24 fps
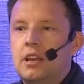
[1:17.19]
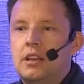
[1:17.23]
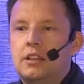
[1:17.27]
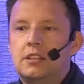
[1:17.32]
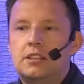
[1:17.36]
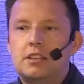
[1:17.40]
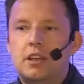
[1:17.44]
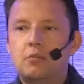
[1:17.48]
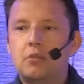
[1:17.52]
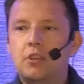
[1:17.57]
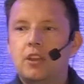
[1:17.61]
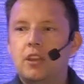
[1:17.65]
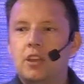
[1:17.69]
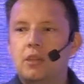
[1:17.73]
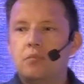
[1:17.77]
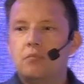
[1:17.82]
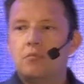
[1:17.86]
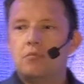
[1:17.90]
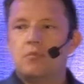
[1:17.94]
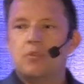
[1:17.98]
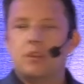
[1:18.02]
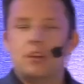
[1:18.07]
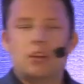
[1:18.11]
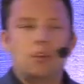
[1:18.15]
Some of
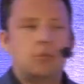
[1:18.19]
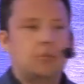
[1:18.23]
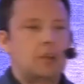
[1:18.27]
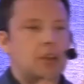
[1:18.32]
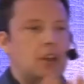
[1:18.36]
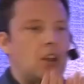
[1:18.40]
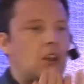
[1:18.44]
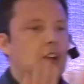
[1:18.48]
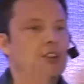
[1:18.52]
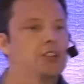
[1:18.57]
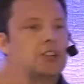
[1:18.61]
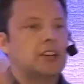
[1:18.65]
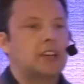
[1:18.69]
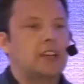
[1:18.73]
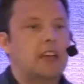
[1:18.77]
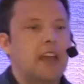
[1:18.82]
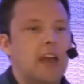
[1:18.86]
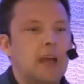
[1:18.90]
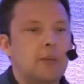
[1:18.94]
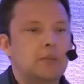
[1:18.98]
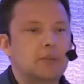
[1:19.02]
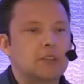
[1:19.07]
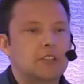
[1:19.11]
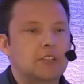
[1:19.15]
them, there'll be larger
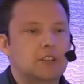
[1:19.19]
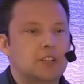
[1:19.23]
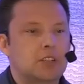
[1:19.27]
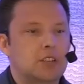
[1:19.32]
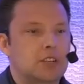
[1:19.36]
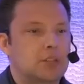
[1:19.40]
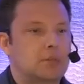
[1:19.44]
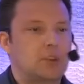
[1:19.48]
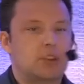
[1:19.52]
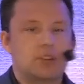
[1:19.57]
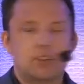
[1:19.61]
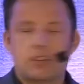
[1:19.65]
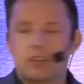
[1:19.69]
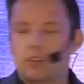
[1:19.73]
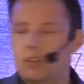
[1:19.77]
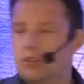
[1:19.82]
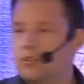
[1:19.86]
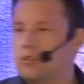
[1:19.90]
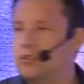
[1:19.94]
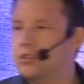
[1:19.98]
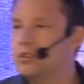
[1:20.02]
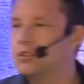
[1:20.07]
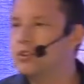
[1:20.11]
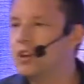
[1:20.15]
gaps just because of the
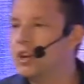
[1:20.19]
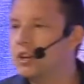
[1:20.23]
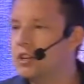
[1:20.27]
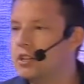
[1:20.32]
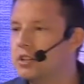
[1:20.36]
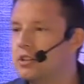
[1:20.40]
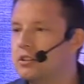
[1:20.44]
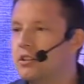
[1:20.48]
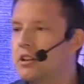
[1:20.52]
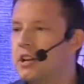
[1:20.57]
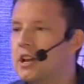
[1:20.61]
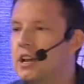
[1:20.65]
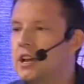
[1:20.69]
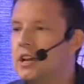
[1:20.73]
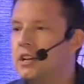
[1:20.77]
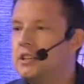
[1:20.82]
construction.